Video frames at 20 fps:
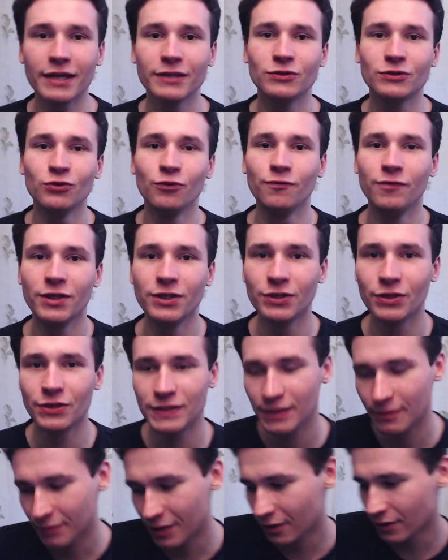I do
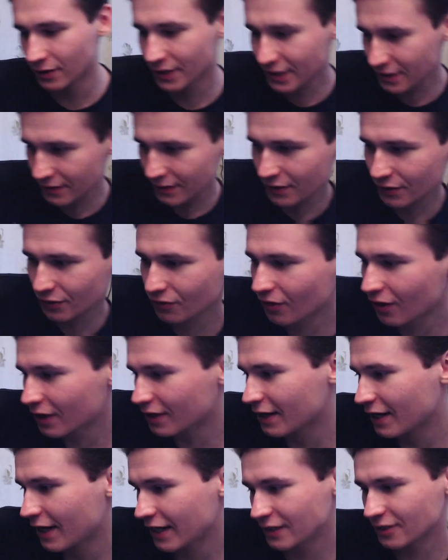videos about it, you
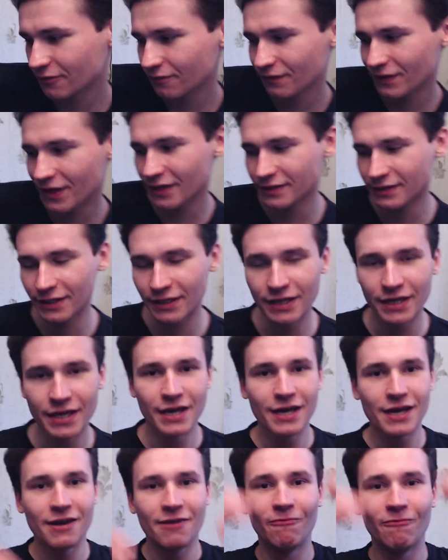are kind of getting,
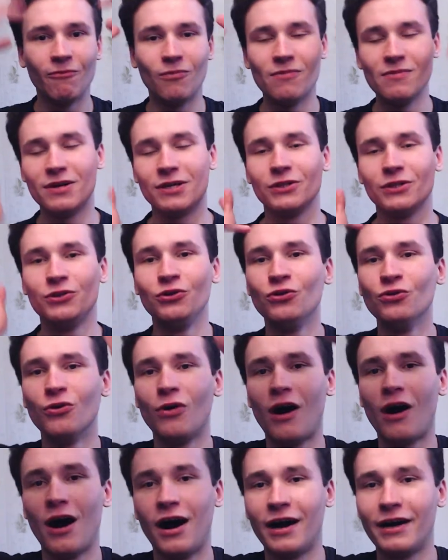
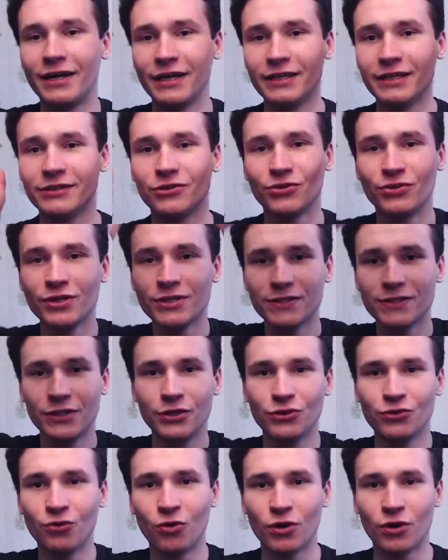you are
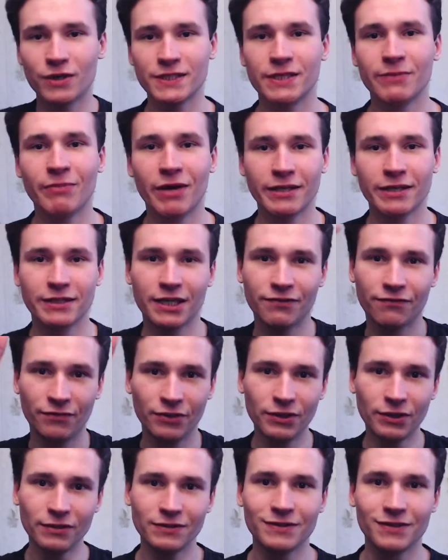increasing your semantic
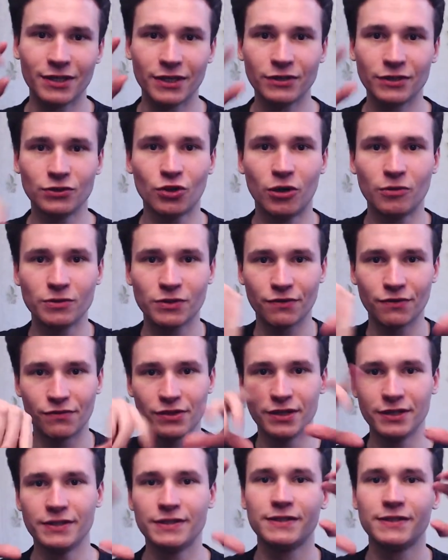field in terms
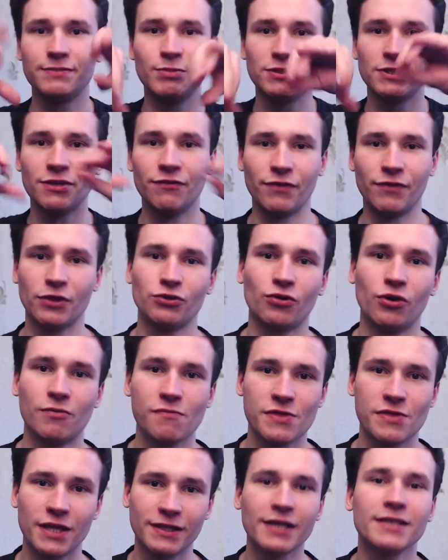of this specific
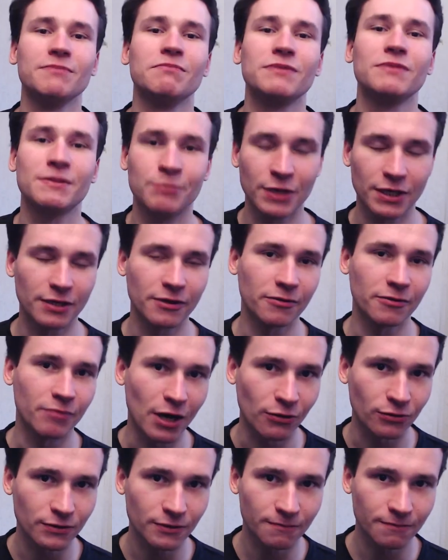term that I'm speaking
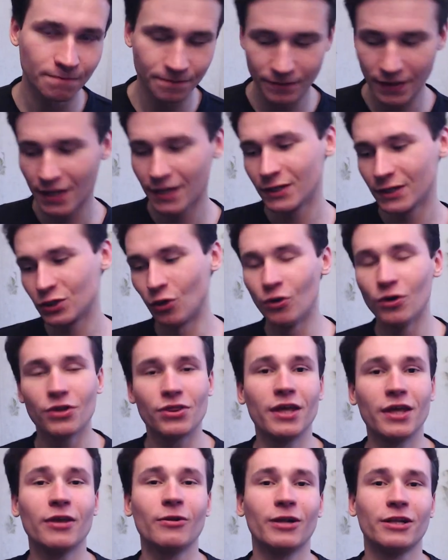about. So,
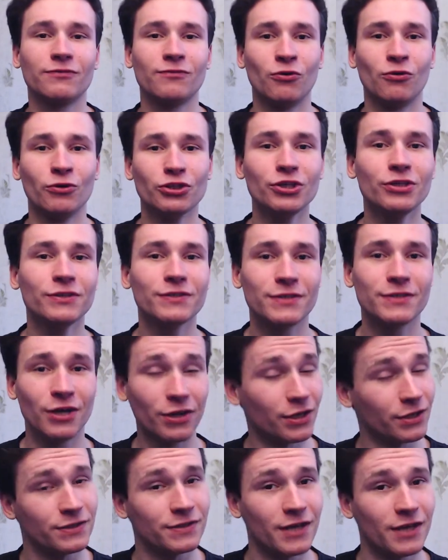thank you a lot for watching, see
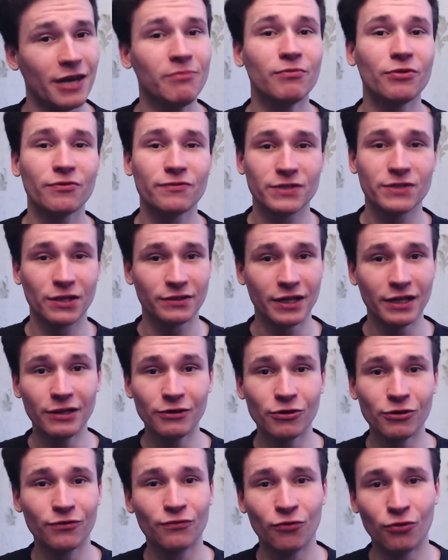you next time, Prof.
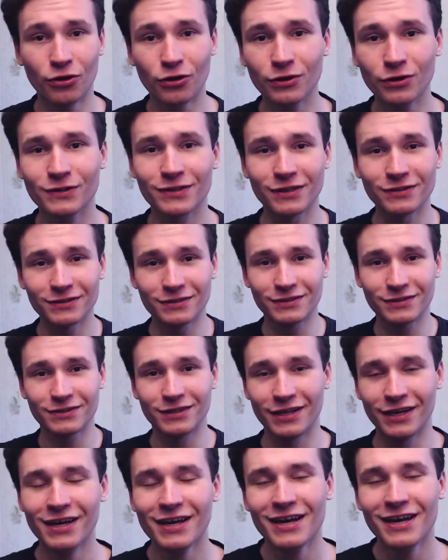Saldali, go forward and
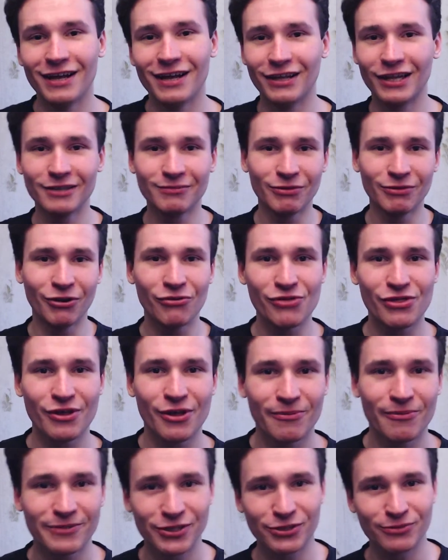uh, let me know in the
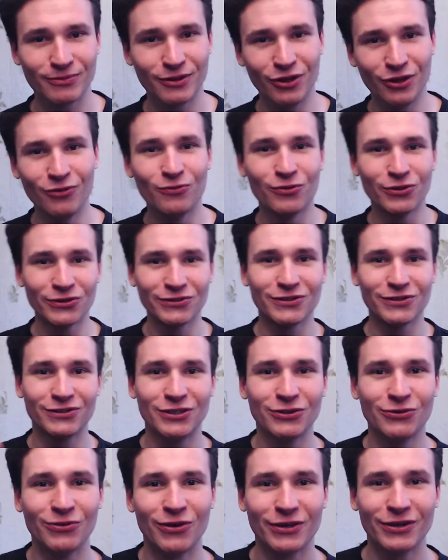comment section below what
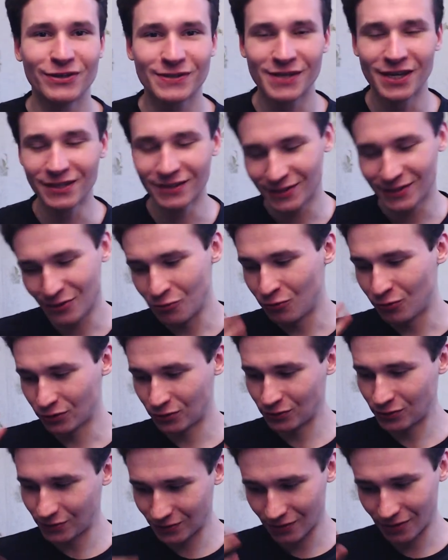did you understand,
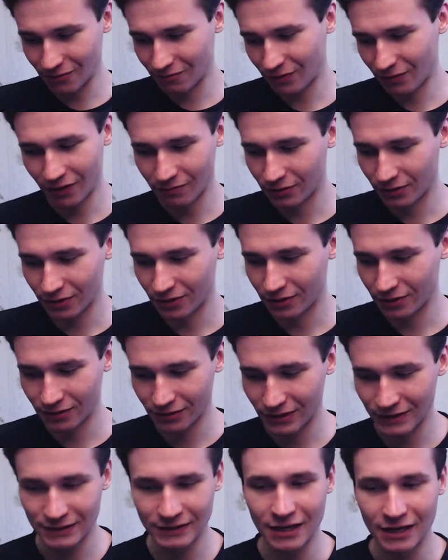what uh, maybe
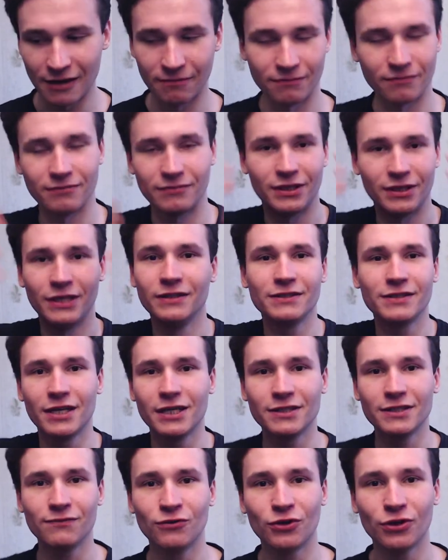some
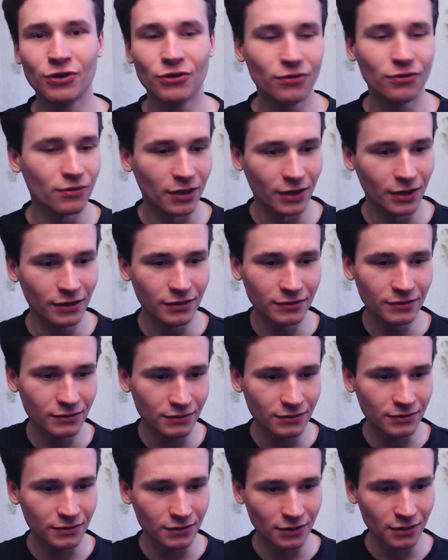insights for you, and
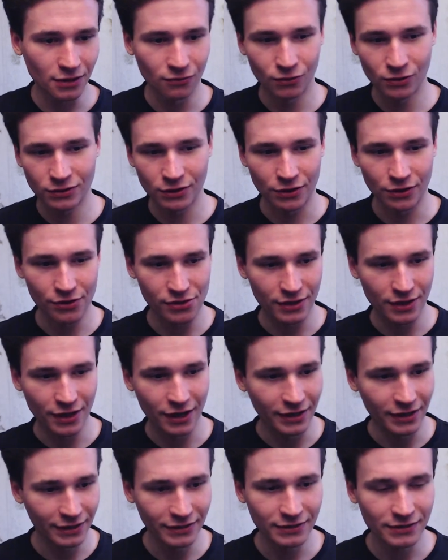uh, what are the
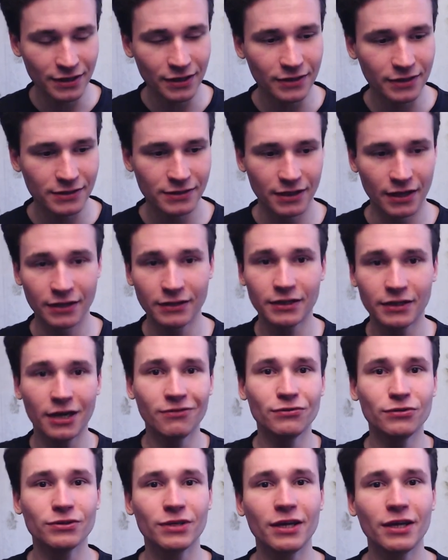insights, and
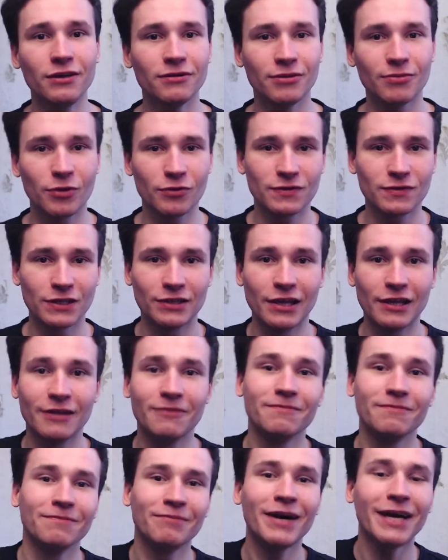have a good day, Prof. Saldali,
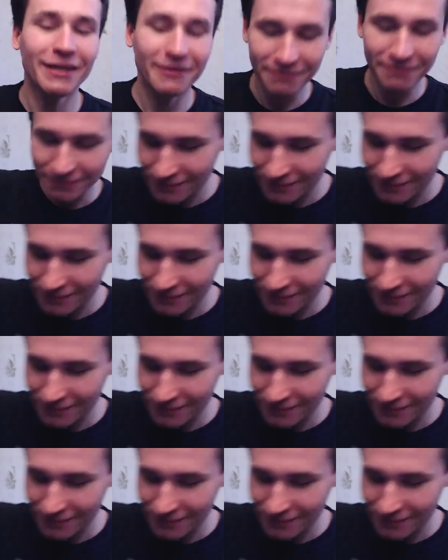bye!